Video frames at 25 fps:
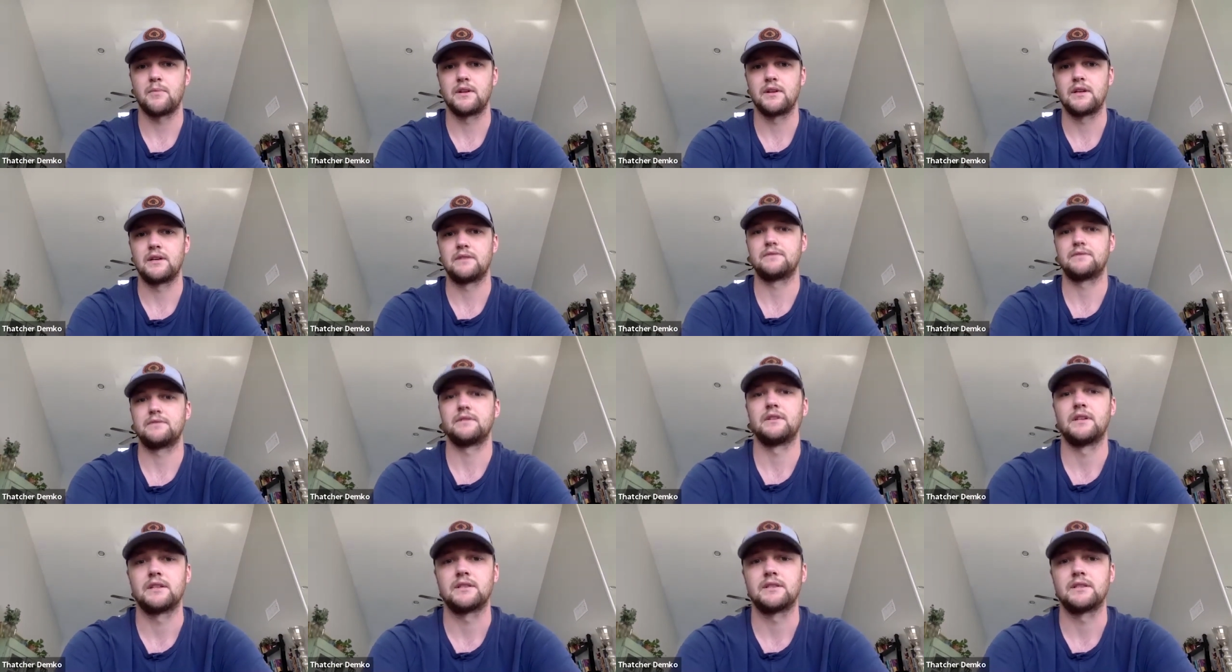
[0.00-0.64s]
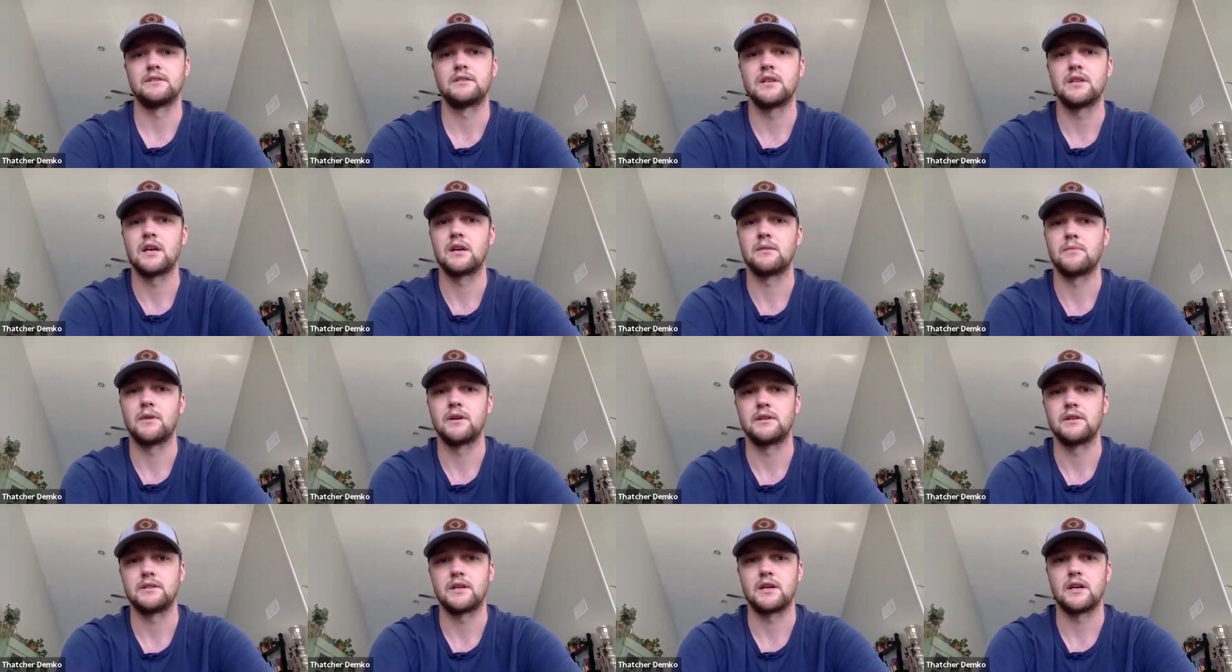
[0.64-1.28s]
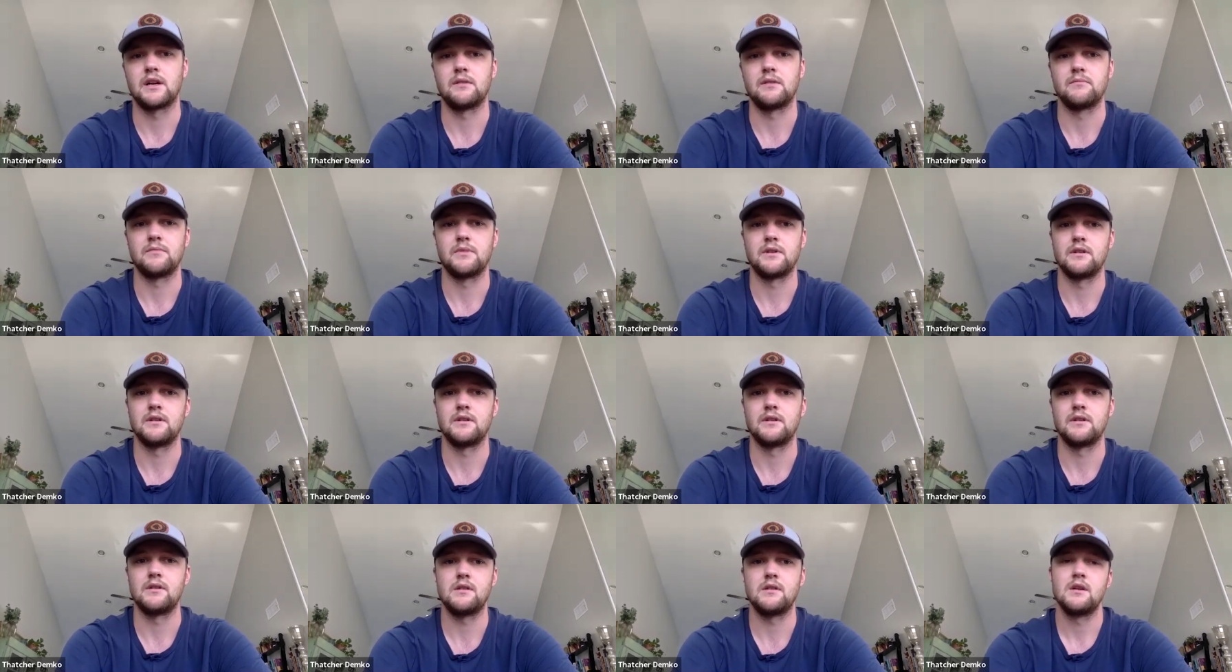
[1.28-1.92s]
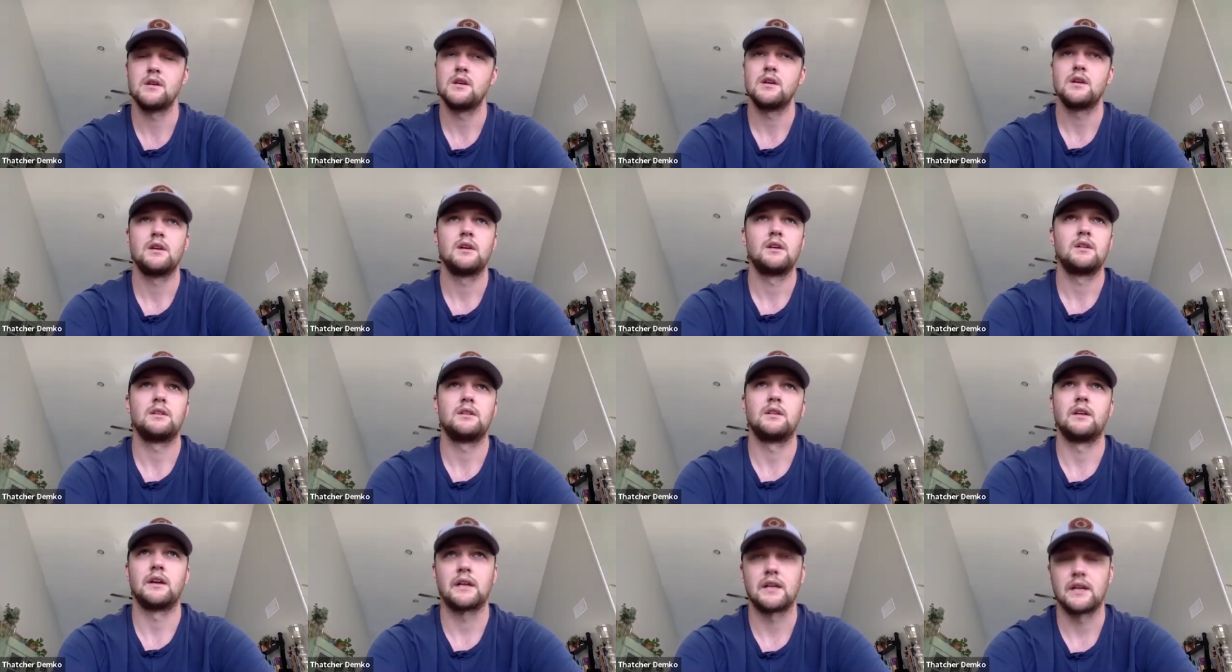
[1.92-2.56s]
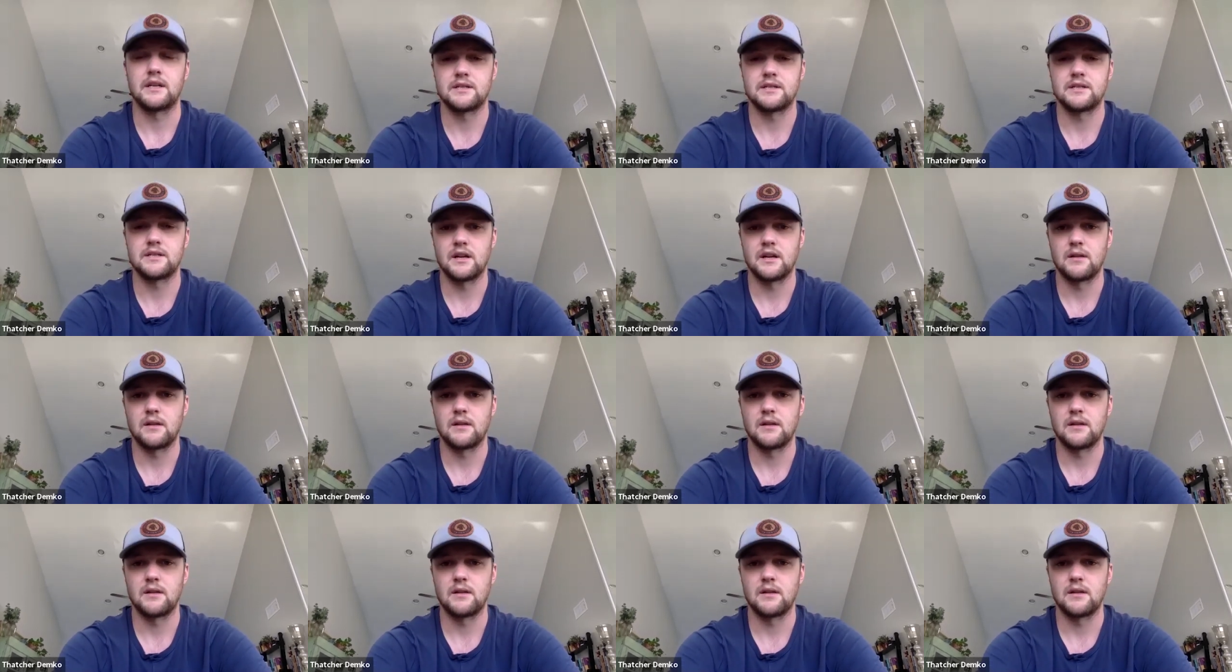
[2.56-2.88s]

I definitely like to take my time, but like I said,